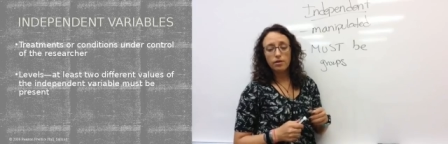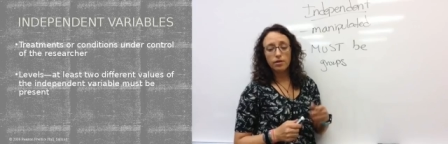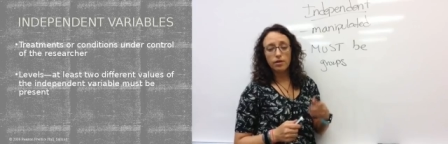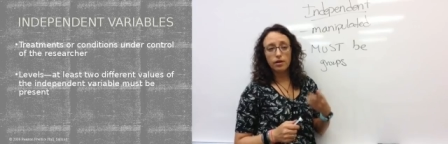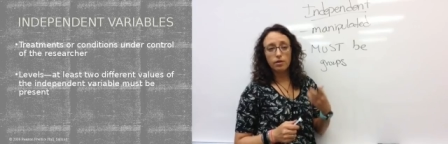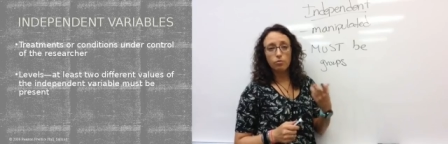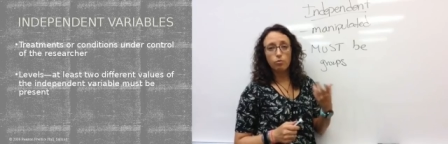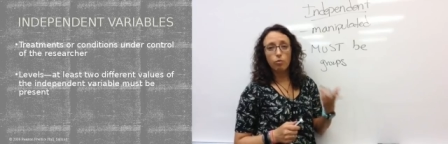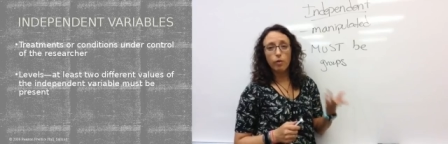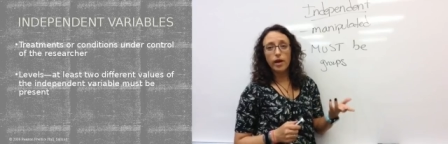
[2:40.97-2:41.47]

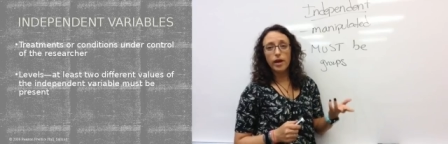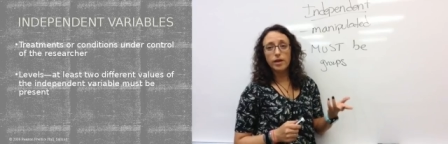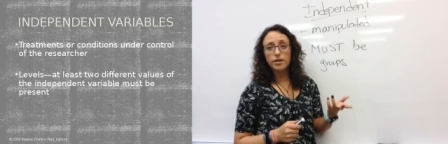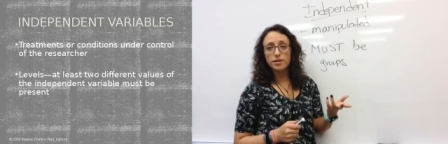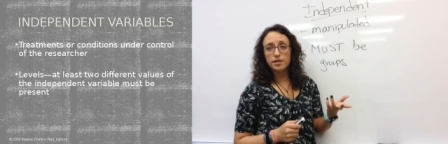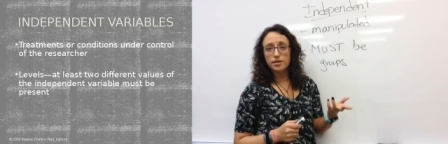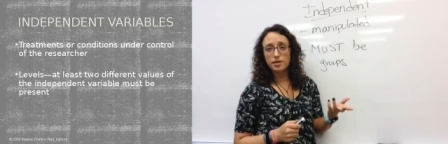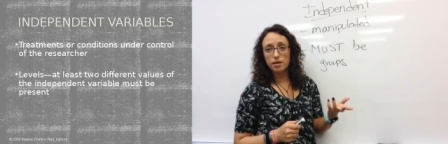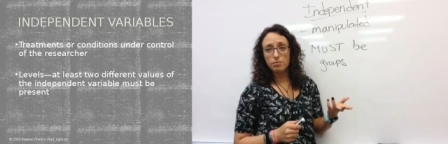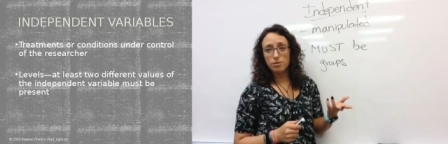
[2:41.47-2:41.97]
the
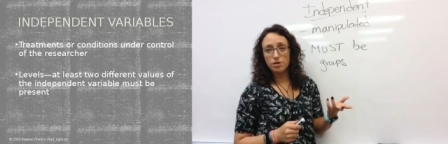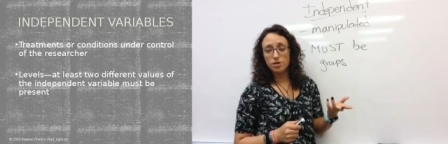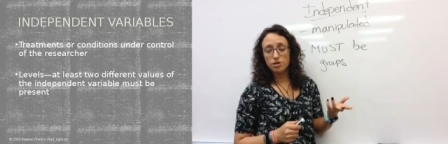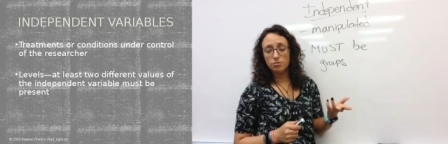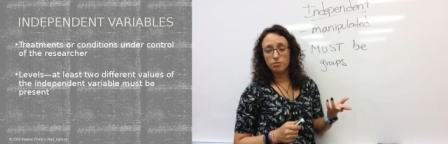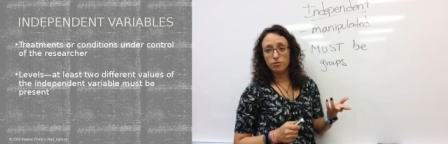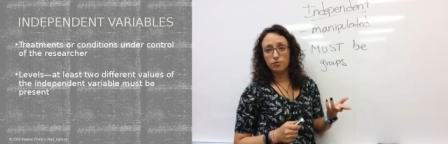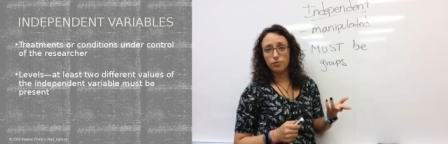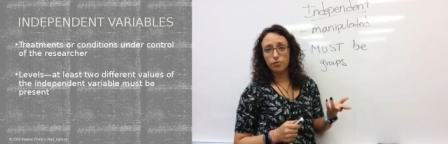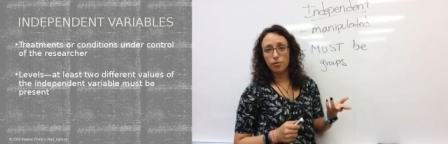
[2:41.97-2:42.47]
weight, as I
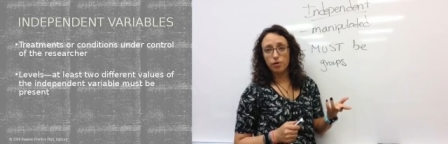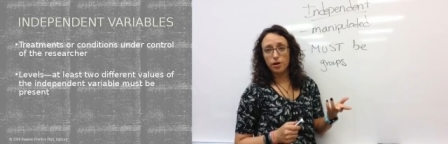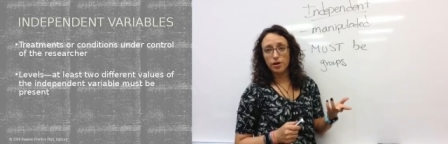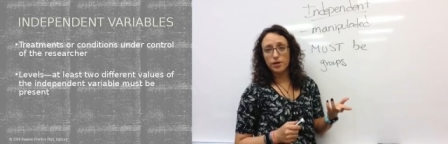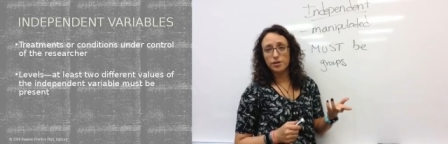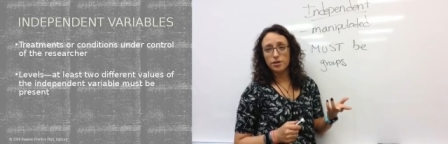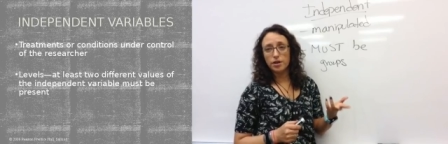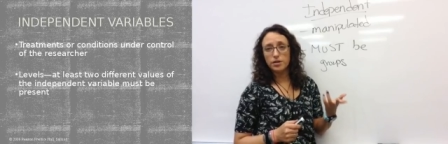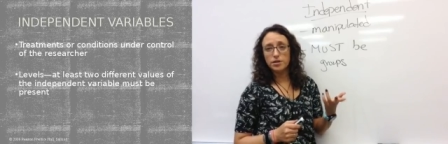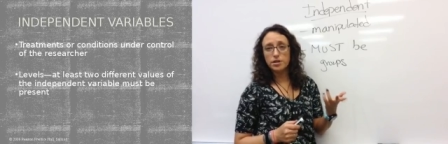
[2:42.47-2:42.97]
mentioned
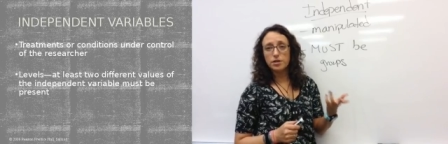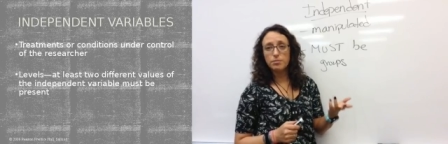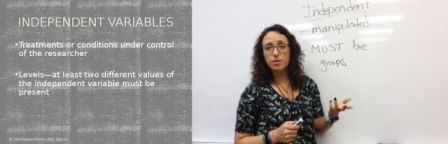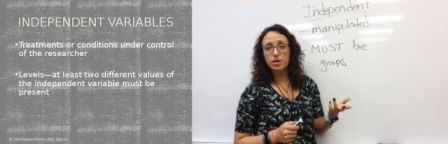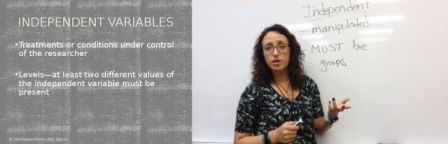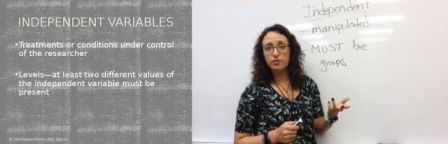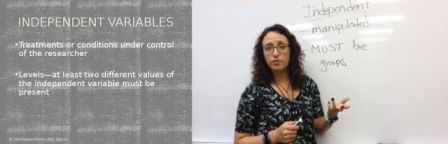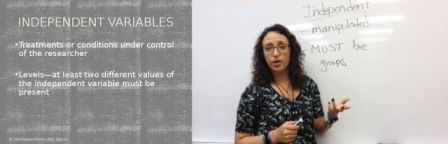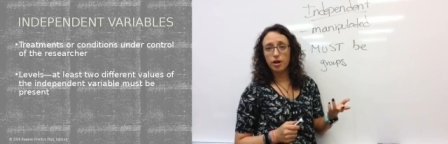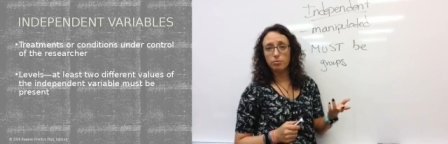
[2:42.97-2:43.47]
before, is our
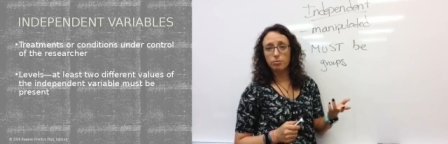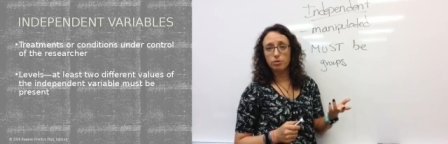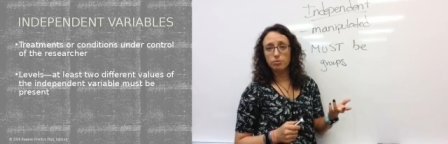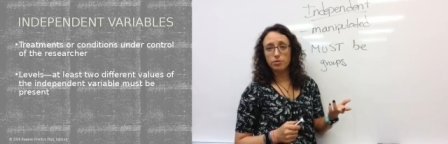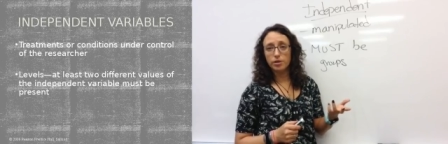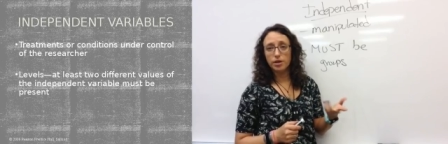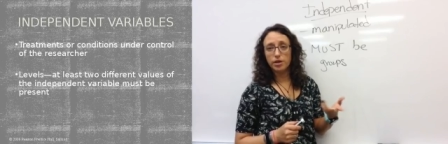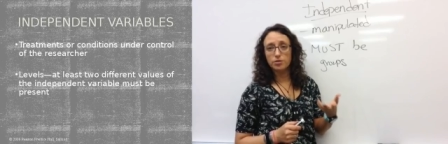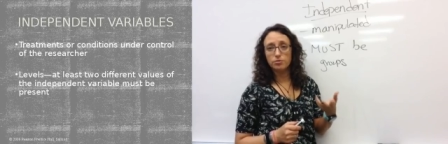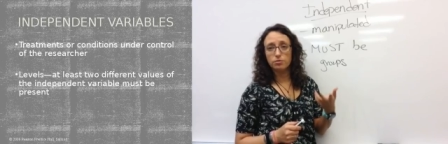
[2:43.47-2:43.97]
dependent
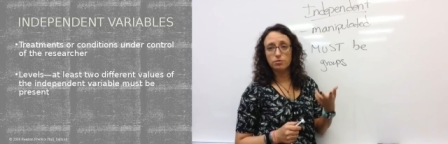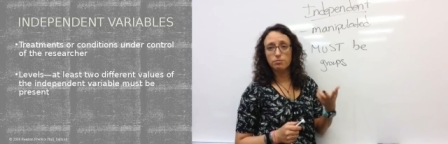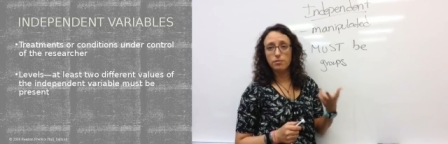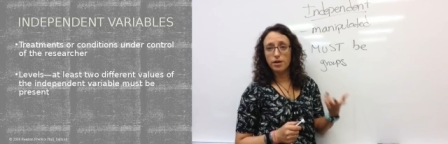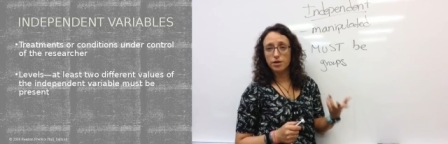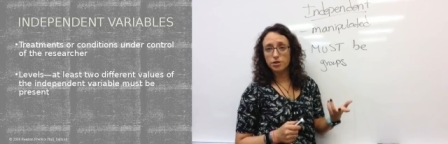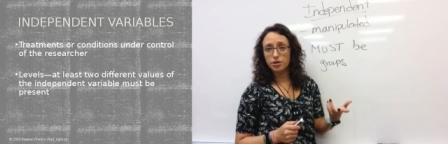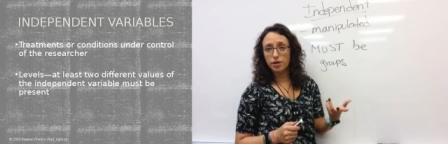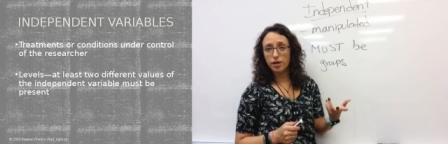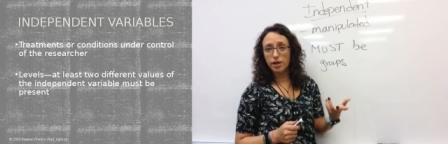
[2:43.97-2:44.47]
variable because we're
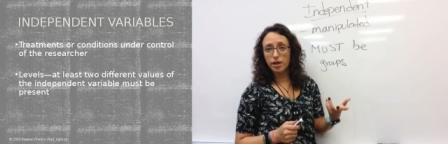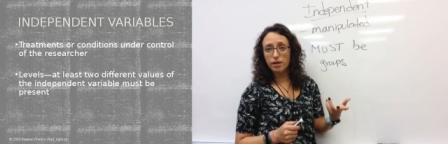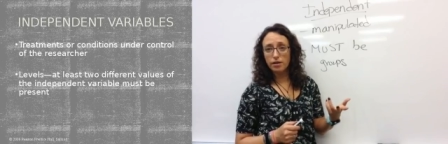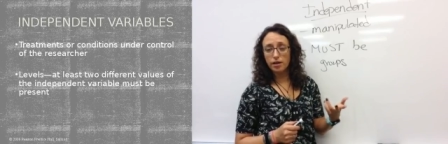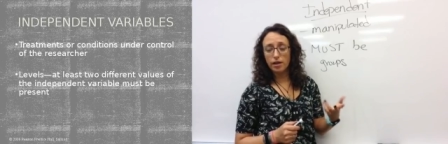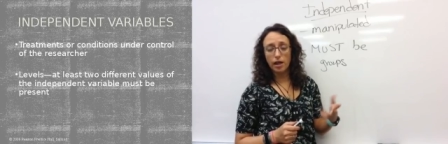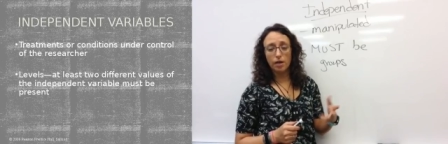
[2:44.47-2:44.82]
measuring it.